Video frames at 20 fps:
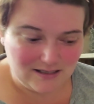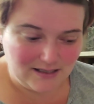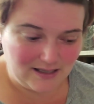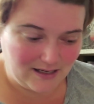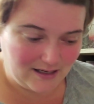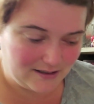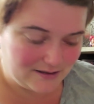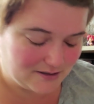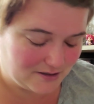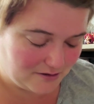
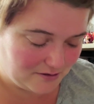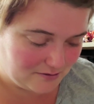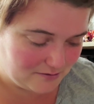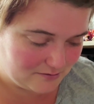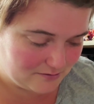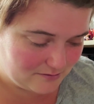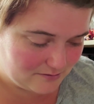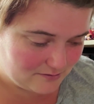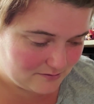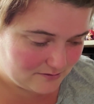Yeah, I don't
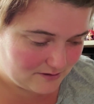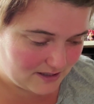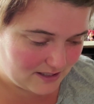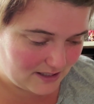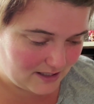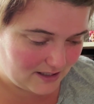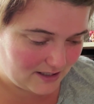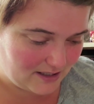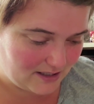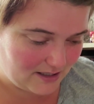
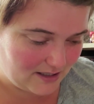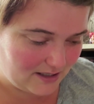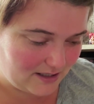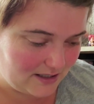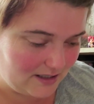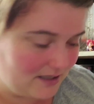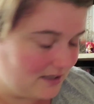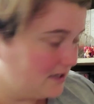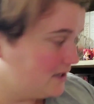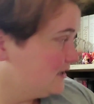think I
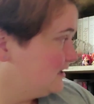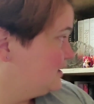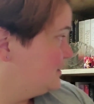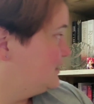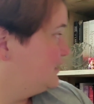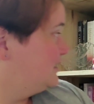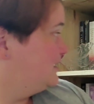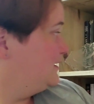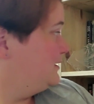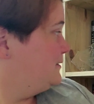did.
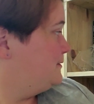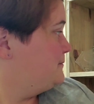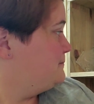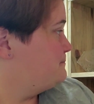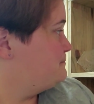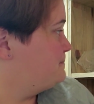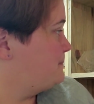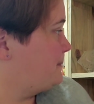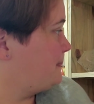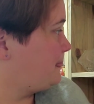
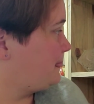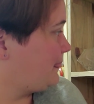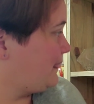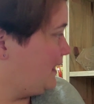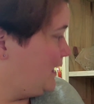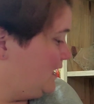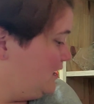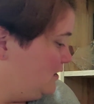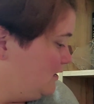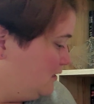
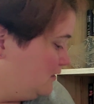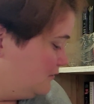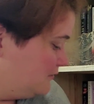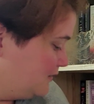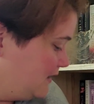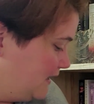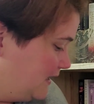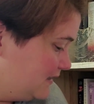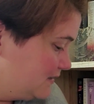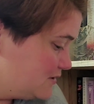All
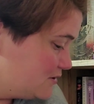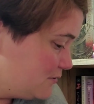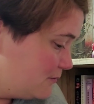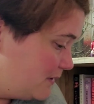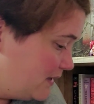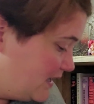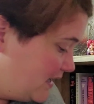right, so we